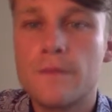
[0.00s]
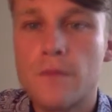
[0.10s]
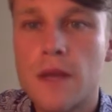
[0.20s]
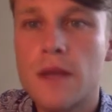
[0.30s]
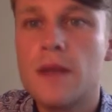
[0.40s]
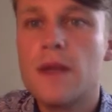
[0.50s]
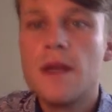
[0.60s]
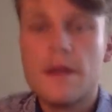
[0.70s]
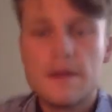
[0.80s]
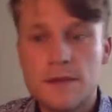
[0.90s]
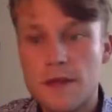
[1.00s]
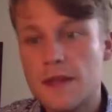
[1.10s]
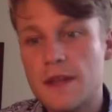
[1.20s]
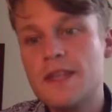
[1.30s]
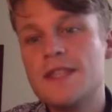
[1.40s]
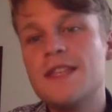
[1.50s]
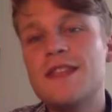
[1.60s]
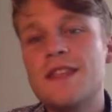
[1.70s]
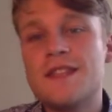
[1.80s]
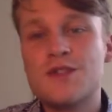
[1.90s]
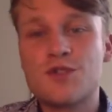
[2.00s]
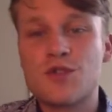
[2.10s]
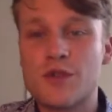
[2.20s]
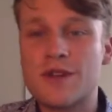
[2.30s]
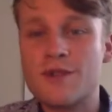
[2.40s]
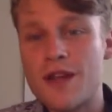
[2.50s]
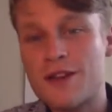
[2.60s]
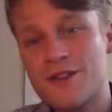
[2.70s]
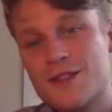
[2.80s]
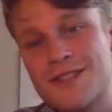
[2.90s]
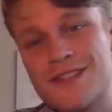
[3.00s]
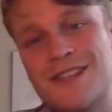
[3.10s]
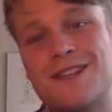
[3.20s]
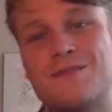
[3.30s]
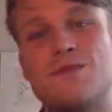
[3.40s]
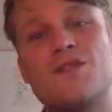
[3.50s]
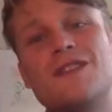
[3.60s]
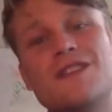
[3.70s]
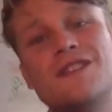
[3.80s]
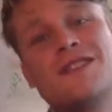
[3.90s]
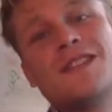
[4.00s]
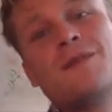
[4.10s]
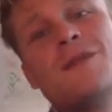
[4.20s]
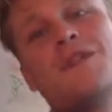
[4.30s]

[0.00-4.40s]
Right? They say that that's how screenwriters in movies think about